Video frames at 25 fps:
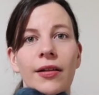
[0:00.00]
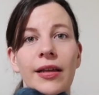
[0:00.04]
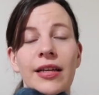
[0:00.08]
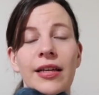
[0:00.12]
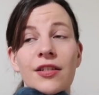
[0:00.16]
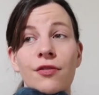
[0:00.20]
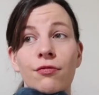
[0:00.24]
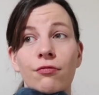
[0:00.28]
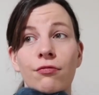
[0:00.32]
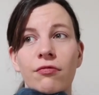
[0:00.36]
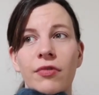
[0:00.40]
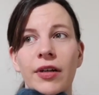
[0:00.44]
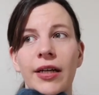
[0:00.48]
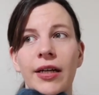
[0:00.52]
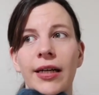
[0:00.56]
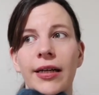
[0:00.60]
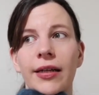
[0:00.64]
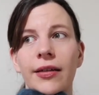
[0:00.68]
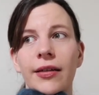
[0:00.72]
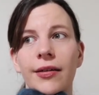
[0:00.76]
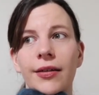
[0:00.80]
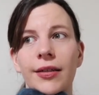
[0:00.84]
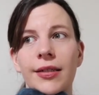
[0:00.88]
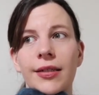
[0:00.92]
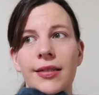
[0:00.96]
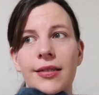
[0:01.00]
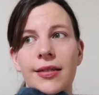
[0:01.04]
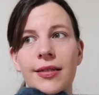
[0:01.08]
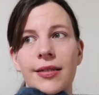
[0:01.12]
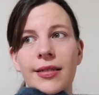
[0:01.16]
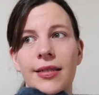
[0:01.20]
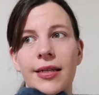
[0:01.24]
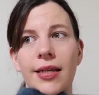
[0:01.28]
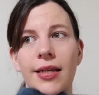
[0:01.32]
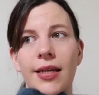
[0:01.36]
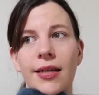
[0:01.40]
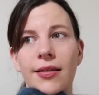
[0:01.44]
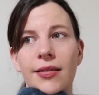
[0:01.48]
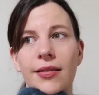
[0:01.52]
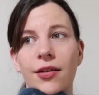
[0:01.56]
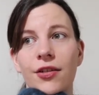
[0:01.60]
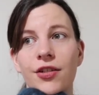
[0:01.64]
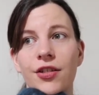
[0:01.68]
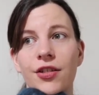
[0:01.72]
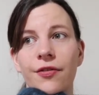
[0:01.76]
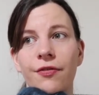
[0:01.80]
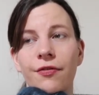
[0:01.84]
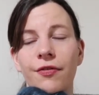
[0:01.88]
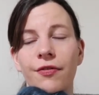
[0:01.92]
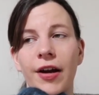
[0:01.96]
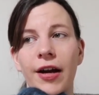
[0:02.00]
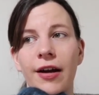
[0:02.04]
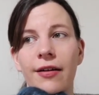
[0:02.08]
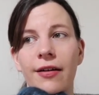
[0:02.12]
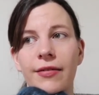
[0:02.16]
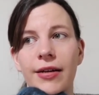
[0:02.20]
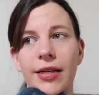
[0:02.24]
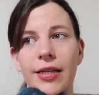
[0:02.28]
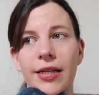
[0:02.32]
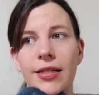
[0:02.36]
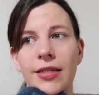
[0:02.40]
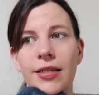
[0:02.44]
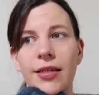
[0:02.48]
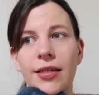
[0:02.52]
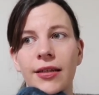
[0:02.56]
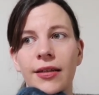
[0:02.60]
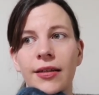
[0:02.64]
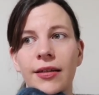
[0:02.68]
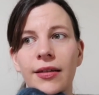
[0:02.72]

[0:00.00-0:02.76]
It's really nice to see such a varied